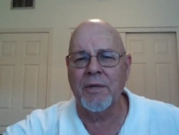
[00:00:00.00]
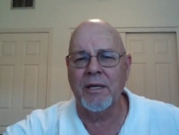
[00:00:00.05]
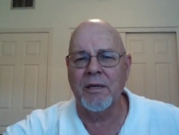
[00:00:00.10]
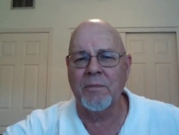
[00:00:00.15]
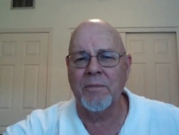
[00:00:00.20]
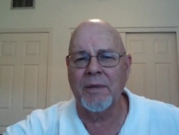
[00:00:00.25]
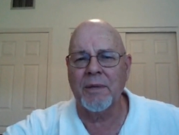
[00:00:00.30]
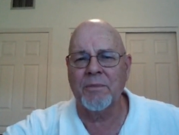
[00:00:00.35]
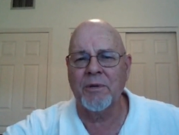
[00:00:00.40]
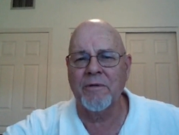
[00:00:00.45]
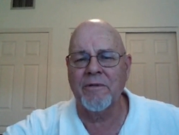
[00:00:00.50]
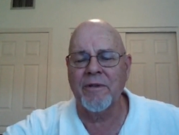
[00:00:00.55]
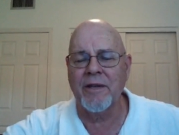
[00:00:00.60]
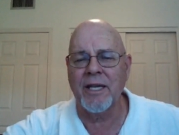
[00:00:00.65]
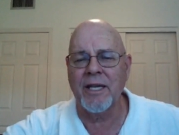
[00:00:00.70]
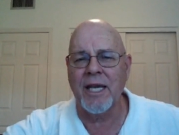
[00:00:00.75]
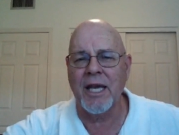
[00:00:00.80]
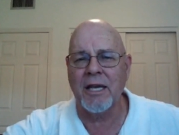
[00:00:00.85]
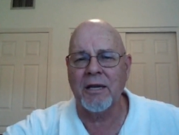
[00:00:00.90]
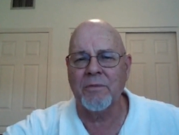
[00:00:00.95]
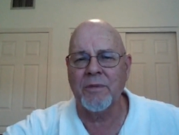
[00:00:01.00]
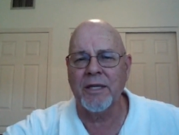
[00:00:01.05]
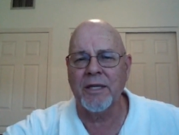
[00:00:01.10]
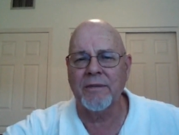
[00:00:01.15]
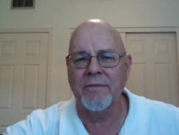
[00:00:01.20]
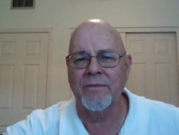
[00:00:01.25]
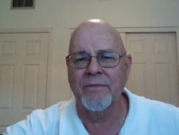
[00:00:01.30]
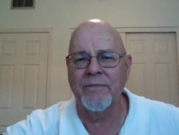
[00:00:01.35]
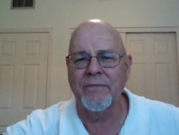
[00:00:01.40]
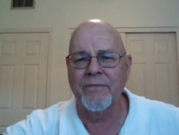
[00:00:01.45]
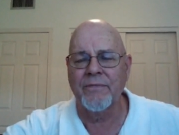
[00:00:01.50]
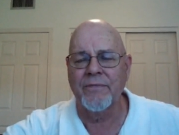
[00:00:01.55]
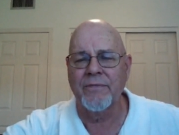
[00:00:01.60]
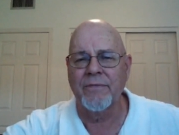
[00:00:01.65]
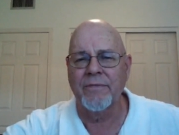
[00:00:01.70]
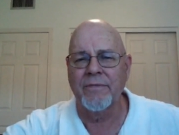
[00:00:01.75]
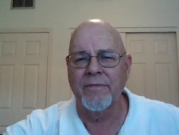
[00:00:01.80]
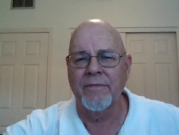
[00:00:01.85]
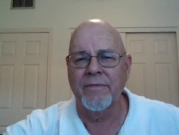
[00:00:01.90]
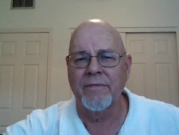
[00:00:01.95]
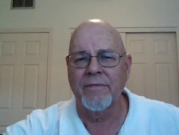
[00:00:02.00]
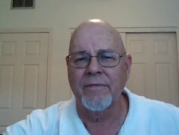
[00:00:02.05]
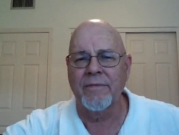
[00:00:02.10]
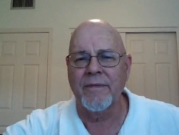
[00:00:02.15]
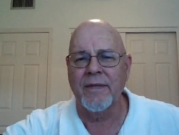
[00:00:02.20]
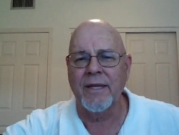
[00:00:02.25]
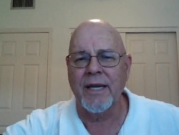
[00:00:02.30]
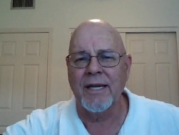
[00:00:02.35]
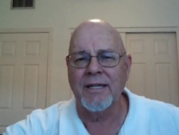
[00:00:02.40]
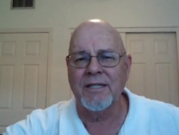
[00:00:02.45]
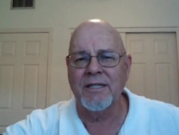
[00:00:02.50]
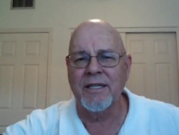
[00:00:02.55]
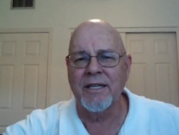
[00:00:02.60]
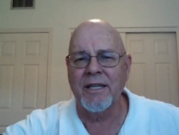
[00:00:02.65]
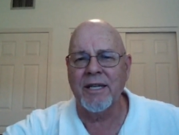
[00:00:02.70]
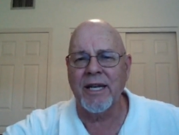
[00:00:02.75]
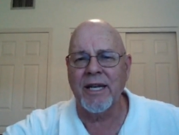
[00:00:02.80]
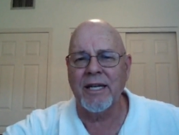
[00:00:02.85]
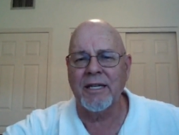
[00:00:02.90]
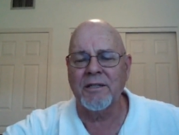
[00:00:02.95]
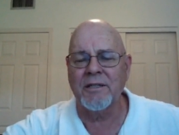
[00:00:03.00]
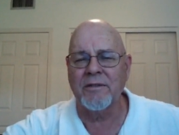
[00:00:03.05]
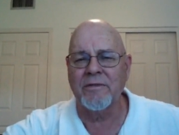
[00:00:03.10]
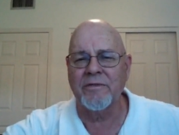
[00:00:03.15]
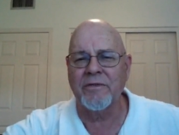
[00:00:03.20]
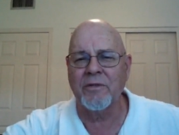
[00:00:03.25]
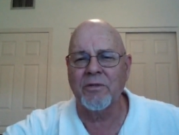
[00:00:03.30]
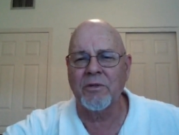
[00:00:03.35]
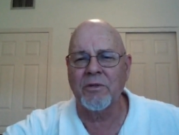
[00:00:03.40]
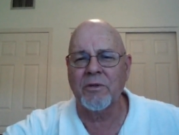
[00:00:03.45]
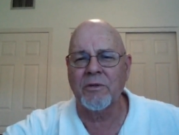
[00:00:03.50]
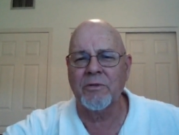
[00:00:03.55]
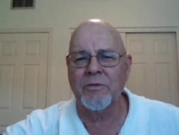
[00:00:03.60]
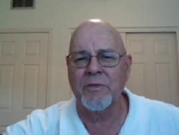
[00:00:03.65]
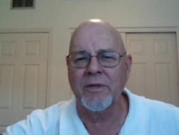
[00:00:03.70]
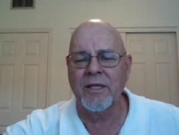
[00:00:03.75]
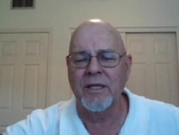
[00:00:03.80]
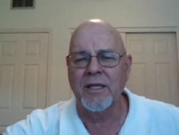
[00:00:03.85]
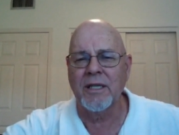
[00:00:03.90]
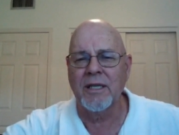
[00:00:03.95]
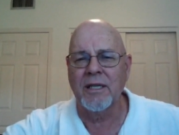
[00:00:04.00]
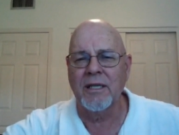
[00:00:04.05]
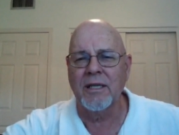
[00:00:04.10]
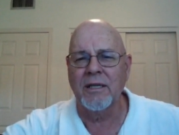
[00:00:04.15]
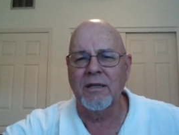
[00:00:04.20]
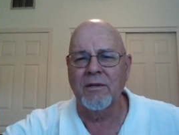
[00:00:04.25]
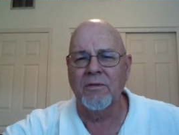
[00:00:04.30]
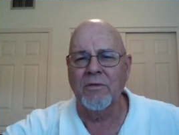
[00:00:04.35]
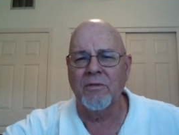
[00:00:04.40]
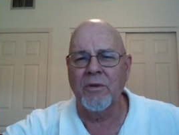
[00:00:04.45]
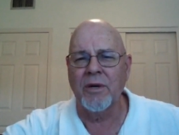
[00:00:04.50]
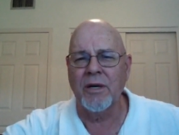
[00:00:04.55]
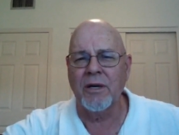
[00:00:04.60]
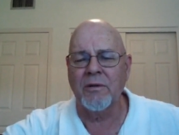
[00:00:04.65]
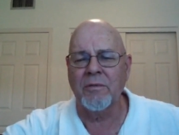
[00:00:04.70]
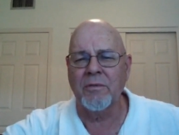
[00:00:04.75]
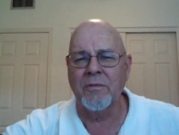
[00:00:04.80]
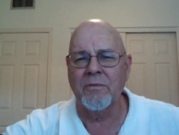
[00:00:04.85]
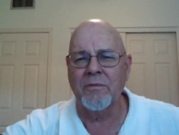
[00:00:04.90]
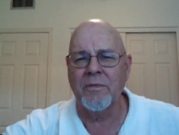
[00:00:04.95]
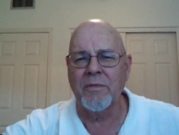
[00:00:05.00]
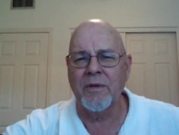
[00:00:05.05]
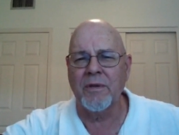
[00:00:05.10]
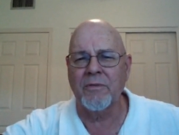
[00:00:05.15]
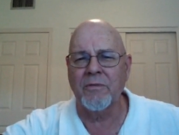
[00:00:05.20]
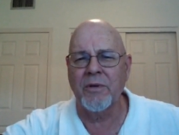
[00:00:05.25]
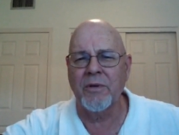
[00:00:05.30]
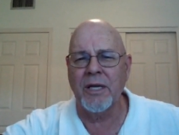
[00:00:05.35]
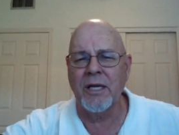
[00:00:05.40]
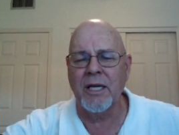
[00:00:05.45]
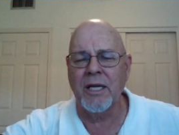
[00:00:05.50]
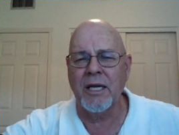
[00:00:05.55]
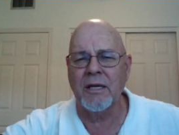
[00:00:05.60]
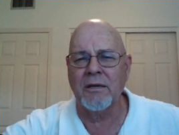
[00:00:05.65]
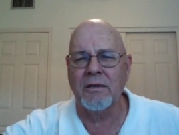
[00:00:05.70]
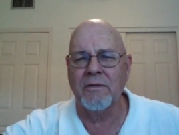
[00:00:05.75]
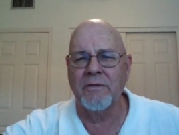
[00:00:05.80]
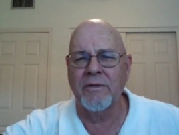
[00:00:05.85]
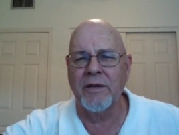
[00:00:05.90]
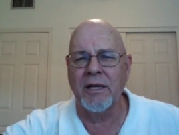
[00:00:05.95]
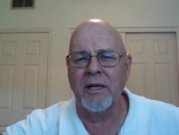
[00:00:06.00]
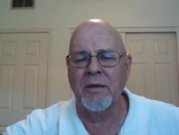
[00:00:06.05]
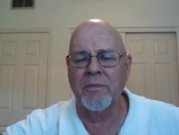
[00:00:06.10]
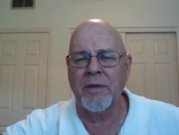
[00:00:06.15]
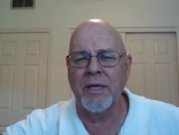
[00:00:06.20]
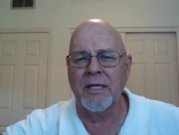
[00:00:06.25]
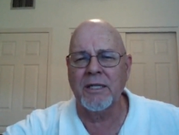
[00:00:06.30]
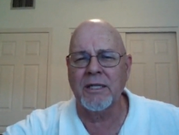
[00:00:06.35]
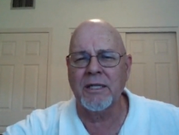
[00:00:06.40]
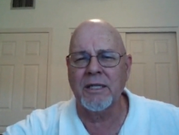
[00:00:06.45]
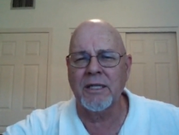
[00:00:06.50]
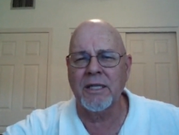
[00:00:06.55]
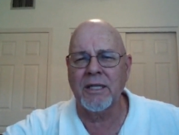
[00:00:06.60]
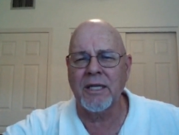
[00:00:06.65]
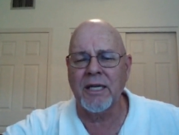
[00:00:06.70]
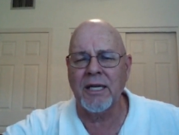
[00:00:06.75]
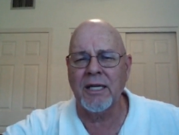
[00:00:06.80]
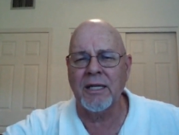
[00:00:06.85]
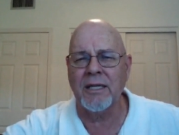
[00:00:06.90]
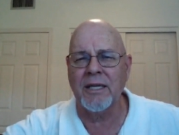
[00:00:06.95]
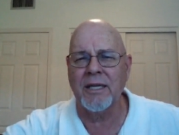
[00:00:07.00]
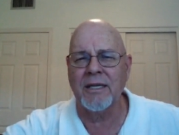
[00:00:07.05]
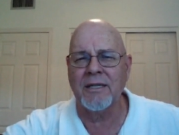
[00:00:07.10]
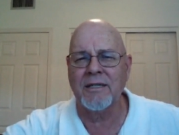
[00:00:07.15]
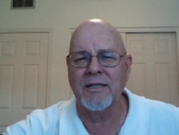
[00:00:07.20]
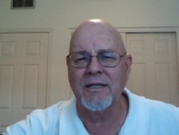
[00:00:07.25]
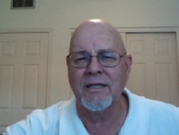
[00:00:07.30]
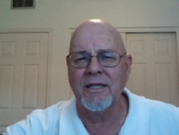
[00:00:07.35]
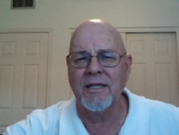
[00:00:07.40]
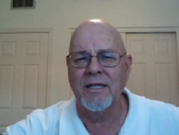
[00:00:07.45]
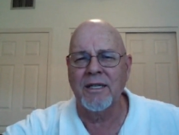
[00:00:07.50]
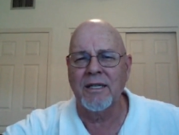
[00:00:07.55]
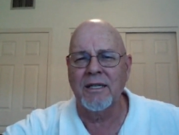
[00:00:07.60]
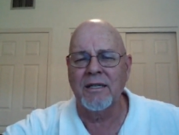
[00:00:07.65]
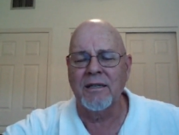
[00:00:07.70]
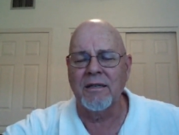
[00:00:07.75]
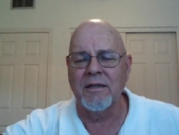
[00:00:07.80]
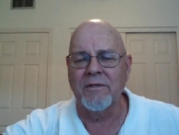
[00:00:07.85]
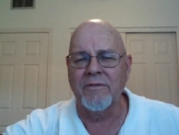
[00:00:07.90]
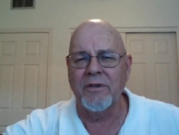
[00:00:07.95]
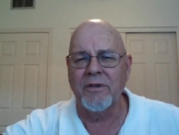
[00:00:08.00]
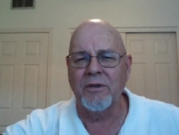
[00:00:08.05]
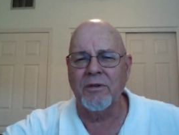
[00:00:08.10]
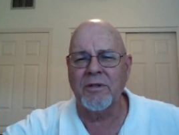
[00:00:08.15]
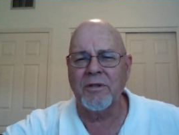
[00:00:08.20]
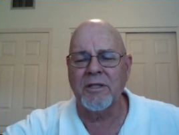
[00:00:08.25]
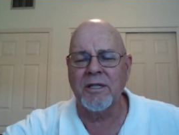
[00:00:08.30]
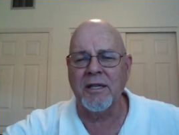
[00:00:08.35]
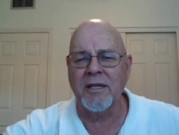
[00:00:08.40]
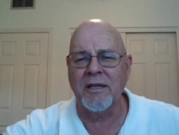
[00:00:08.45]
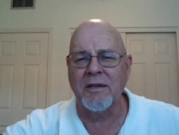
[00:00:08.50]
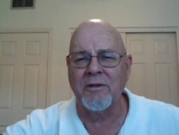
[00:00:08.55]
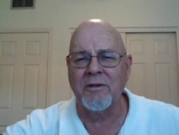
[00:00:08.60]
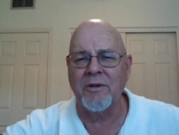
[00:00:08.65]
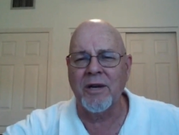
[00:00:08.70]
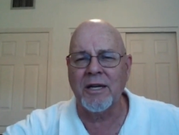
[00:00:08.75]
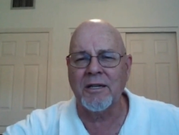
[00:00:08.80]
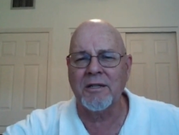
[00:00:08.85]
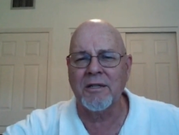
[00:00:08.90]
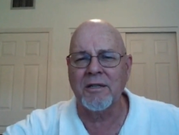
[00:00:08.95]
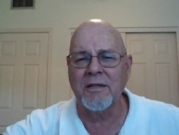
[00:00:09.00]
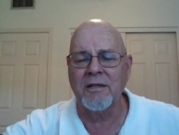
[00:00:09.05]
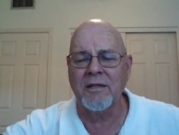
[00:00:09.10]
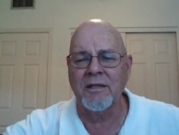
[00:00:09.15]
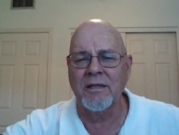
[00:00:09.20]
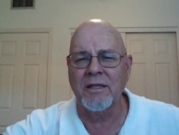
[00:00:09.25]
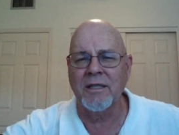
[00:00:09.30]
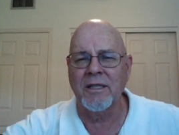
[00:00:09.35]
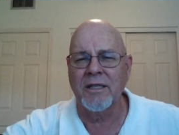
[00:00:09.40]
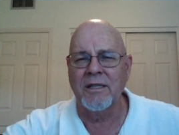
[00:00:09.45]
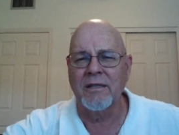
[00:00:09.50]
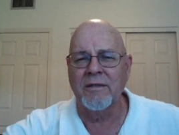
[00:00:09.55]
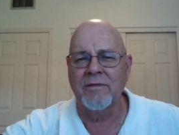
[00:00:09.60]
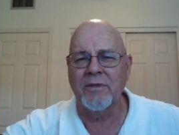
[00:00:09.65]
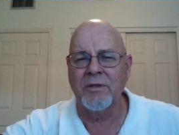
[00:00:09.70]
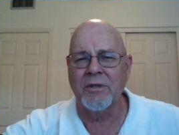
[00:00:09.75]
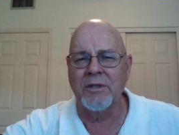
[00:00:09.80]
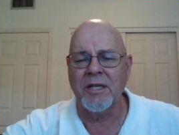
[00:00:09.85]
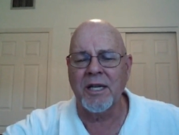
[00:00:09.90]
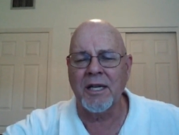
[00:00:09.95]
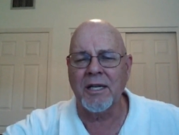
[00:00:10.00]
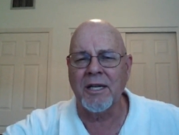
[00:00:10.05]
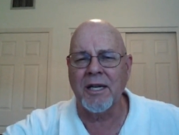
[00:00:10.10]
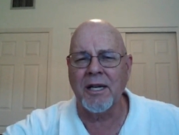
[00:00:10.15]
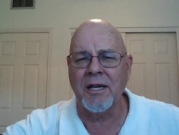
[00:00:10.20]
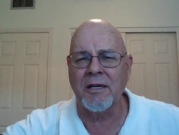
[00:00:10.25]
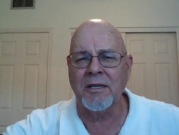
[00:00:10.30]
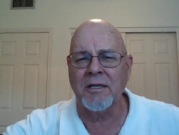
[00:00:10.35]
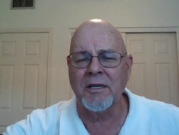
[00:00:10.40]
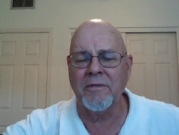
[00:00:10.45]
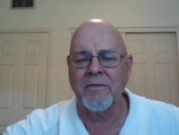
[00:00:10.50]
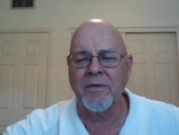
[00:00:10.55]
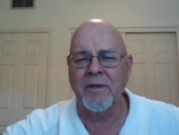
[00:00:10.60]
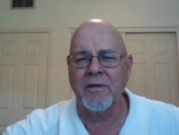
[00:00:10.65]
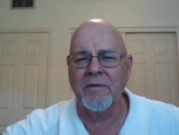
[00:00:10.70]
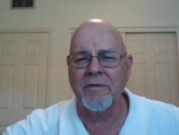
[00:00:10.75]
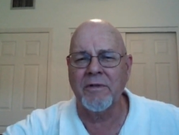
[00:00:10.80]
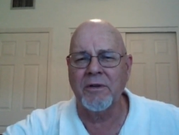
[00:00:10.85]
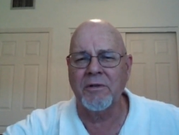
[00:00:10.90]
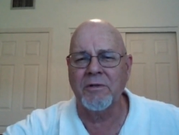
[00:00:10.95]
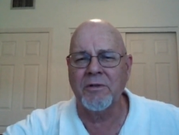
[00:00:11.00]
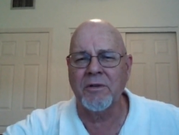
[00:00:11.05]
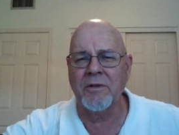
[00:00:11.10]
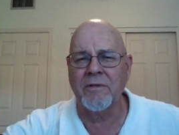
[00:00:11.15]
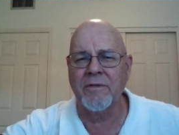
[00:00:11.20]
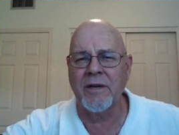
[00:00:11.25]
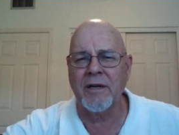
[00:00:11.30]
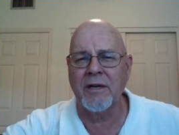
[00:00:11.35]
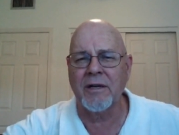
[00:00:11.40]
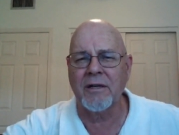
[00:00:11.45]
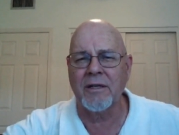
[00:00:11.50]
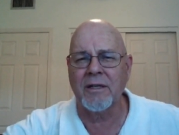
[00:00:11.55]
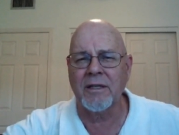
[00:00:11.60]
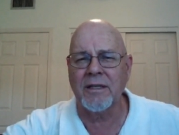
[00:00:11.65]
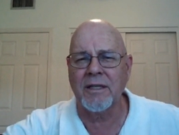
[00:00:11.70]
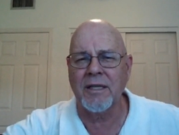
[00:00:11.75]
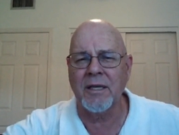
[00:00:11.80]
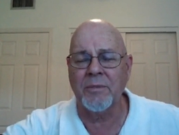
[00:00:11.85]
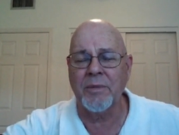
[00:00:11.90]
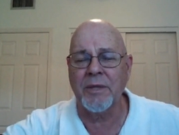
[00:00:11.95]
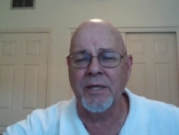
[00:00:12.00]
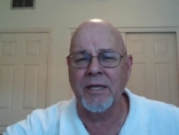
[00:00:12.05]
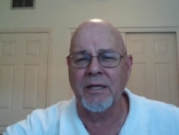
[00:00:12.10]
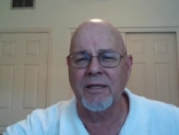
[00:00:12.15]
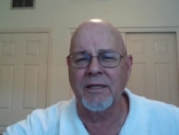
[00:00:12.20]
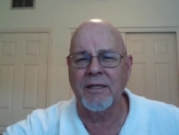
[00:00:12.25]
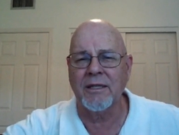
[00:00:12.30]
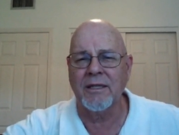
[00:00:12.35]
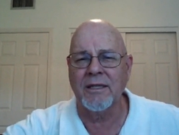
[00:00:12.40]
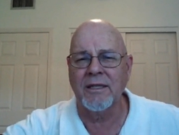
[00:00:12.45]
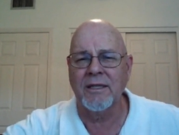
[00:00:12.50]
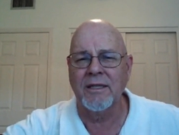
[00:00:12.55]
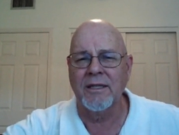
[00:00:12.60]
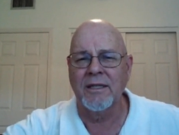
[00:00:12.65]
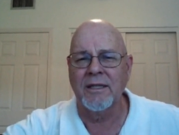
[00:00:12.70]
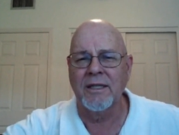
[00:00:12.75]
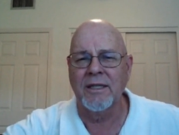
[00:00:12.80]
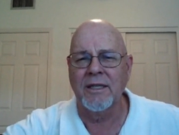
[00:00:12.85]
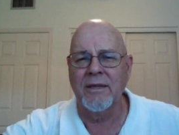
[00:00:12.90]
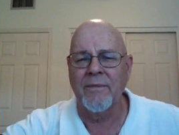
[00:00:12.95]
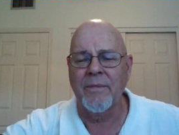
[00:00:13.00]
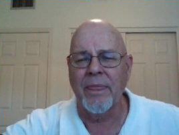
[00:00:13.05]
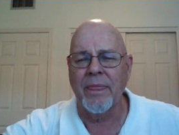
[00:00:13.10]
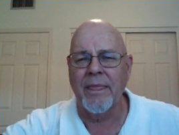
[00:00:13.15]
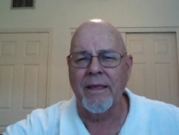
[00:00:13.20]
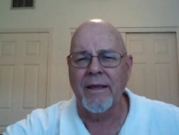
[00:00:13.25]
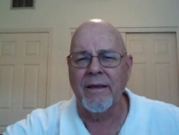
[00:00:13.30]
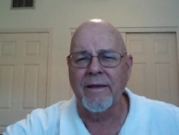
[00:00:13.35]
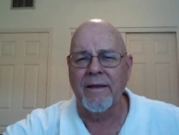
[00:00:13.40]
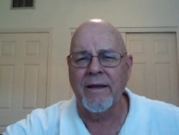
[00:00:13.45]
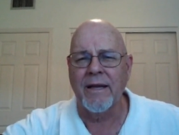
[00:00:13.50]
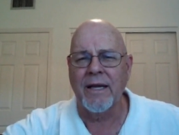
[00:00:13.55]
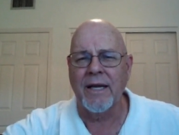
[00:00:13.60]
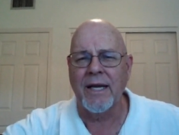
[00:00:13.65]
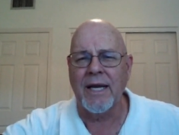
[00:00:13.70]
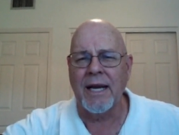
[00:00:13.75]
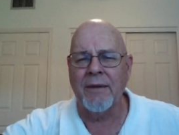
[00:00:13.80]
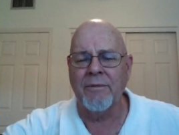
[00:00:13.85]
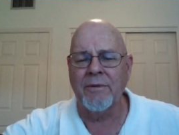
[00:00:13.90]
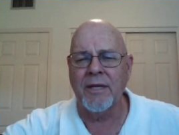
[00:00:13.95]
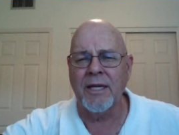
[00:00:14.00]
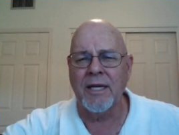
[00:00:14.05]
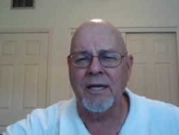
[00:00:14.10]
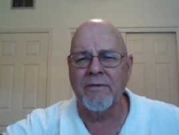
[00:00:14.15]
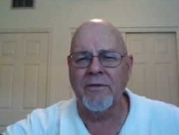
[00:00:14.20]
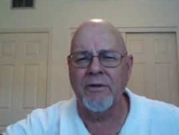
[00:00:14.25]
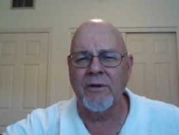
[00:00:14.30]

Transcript: I'm very interested in becoming a member of the Academy. I see it as a forum where we can develop as colleagues the focus and the direction for technology for the future of our company.